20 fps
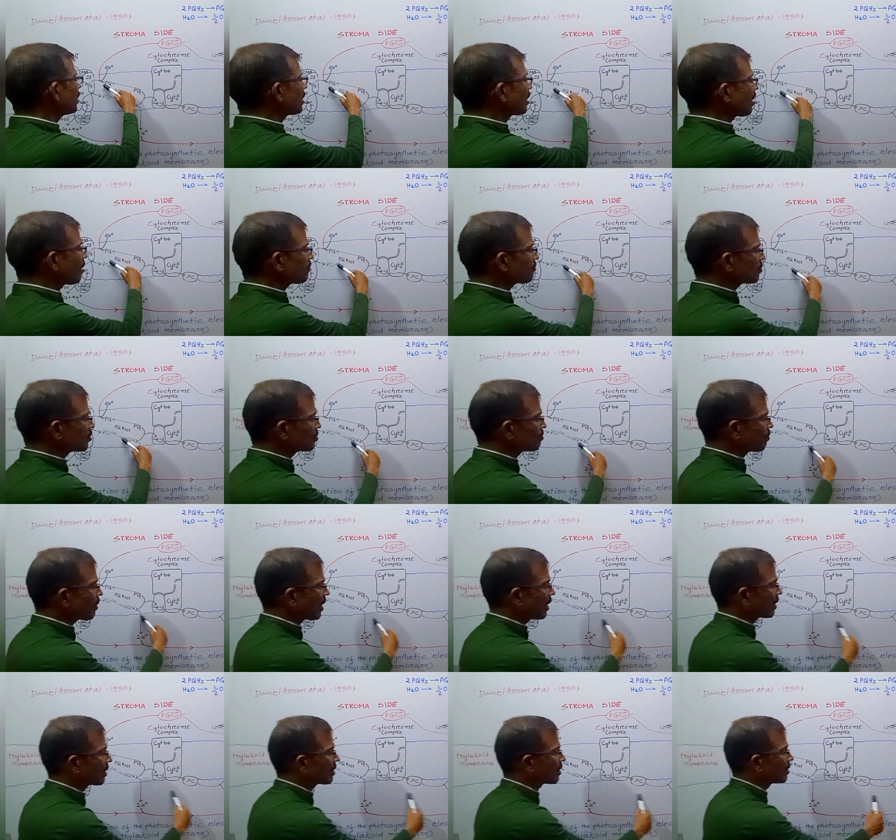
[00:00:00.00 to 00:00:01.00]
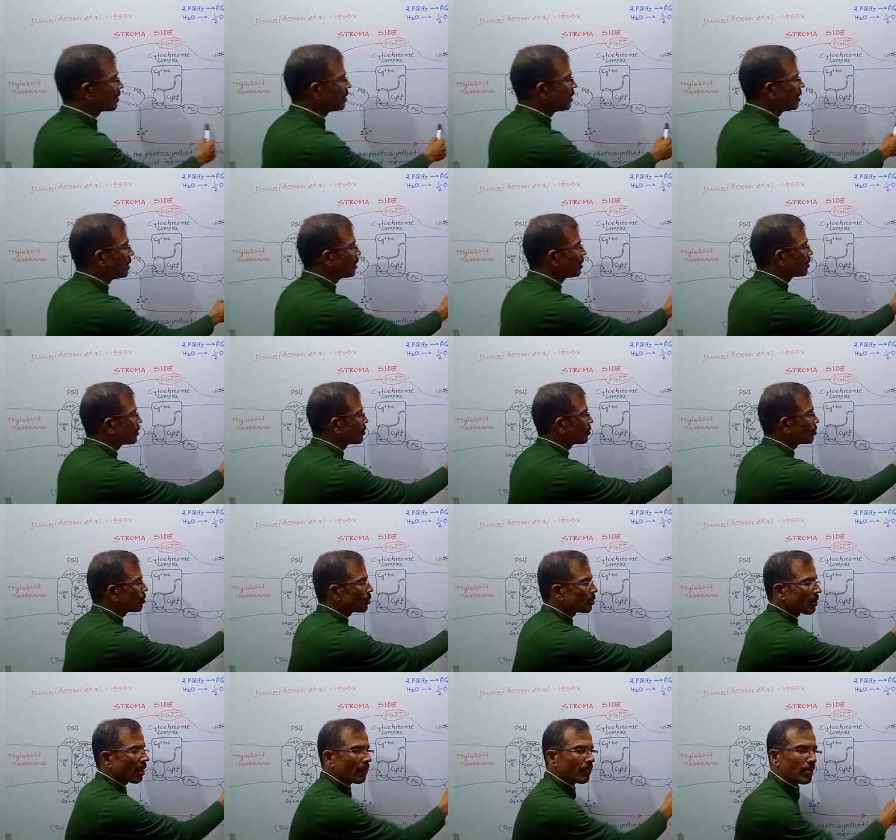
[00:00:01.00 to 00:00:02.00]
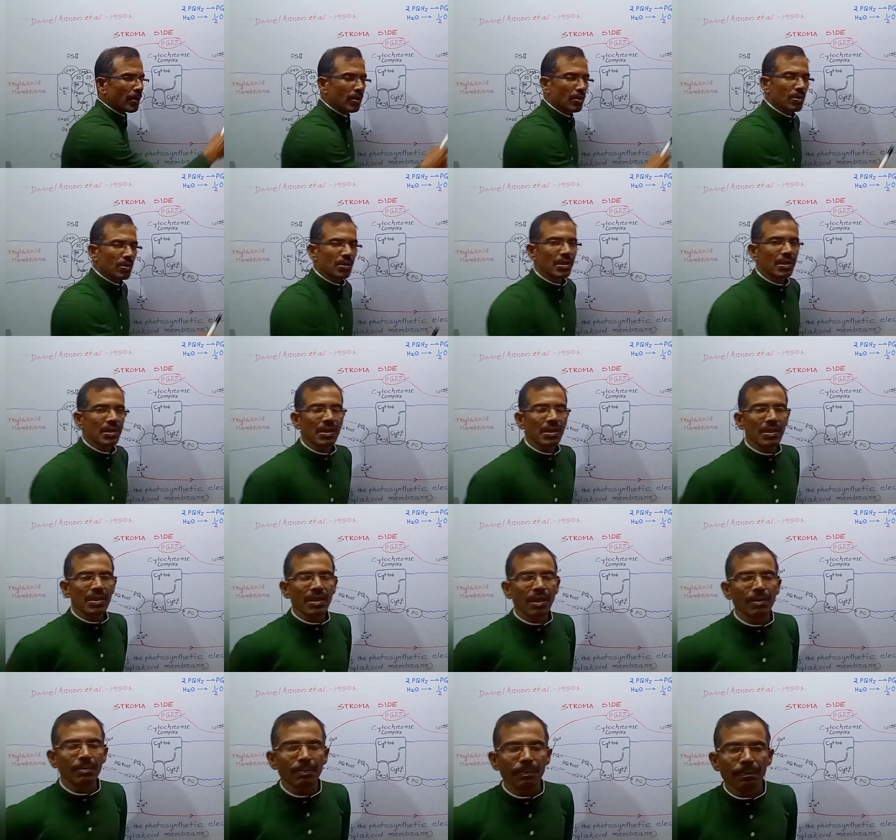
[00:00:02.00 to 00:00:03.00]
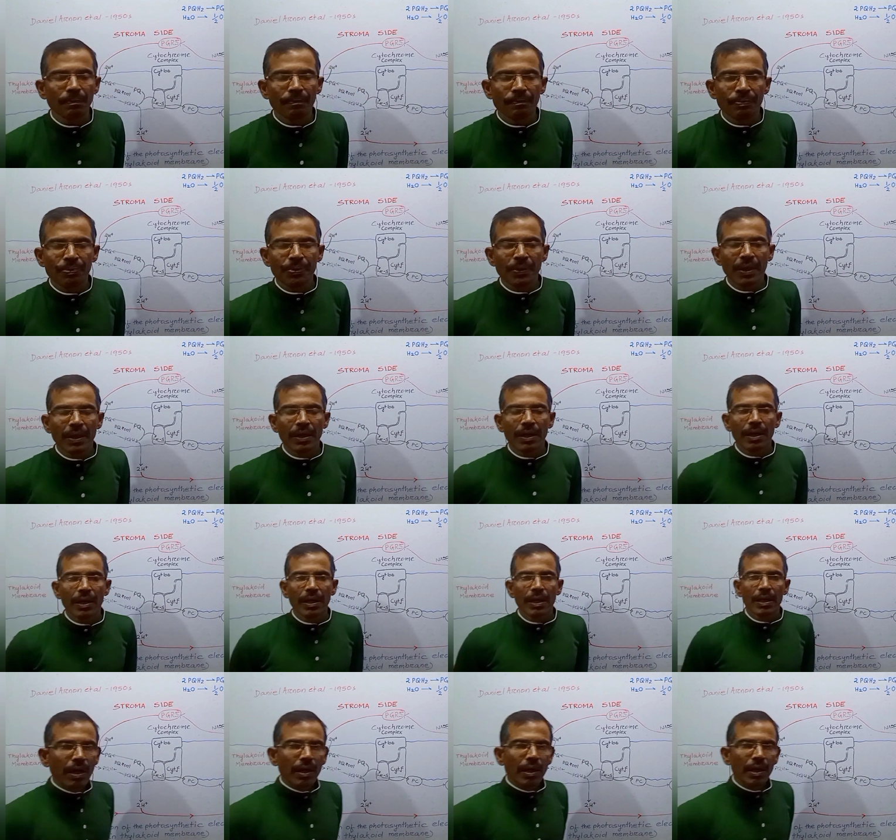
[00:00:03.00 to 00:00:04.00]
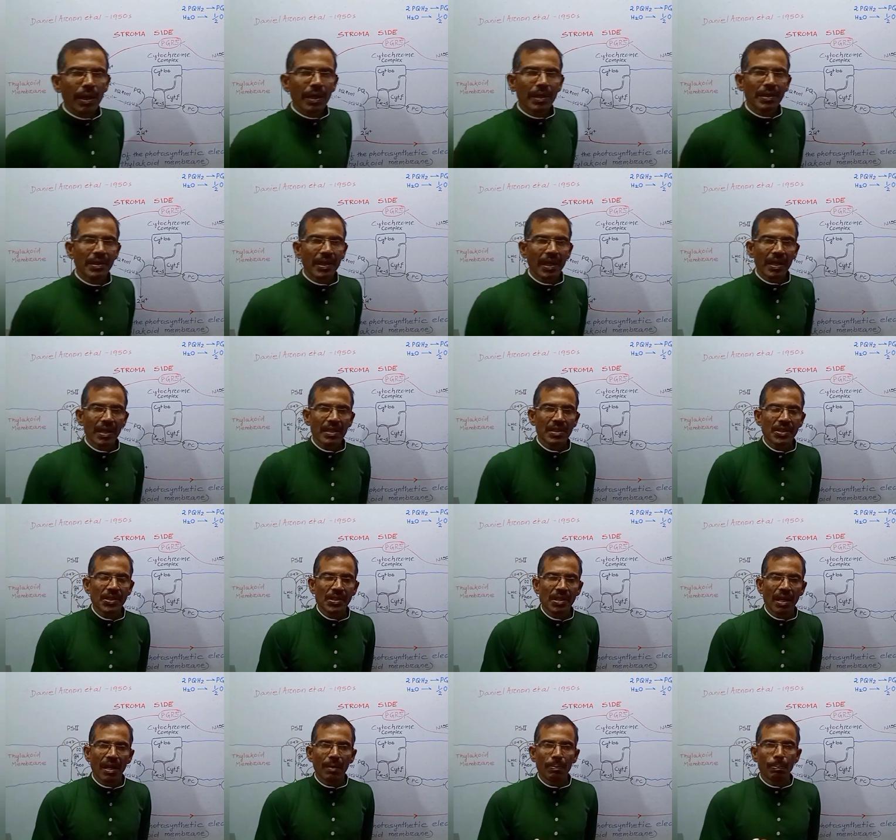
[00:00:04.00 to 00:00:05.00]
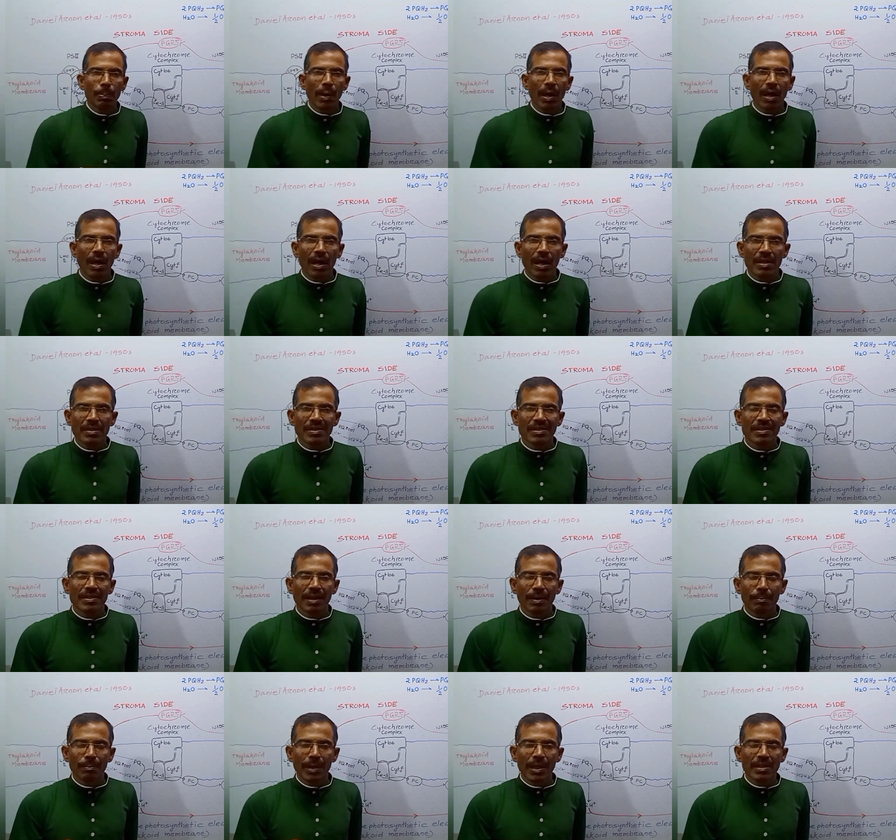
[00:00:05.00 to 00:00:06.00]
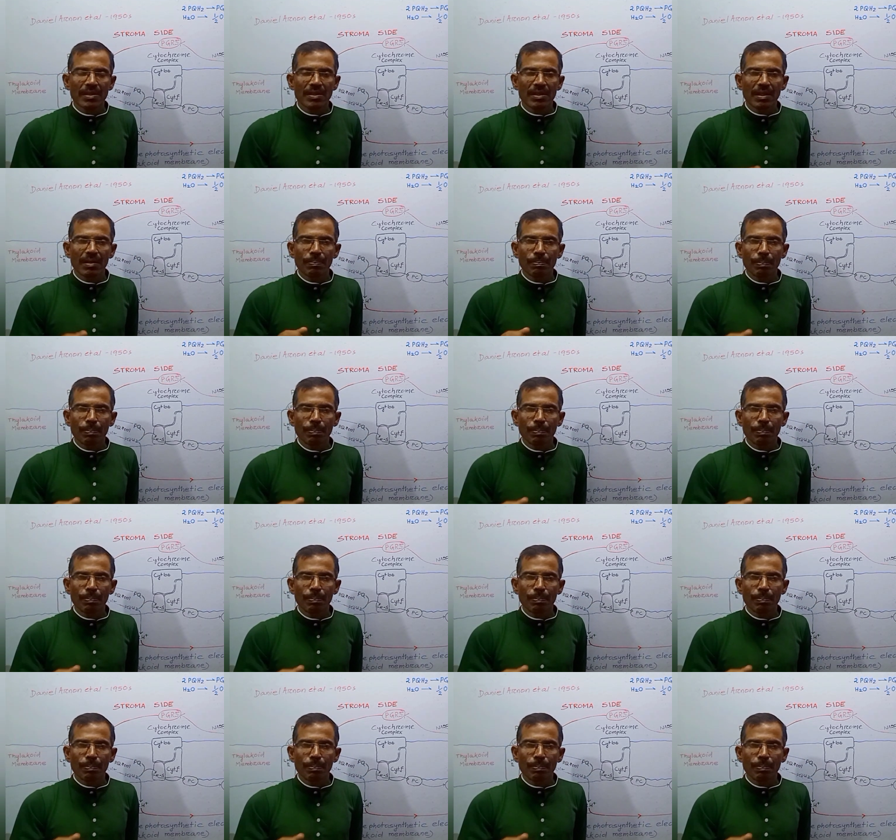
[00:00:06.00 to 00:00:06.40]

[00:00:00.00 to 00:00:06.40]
comes back to the photosystem. In terrestrial plants, the major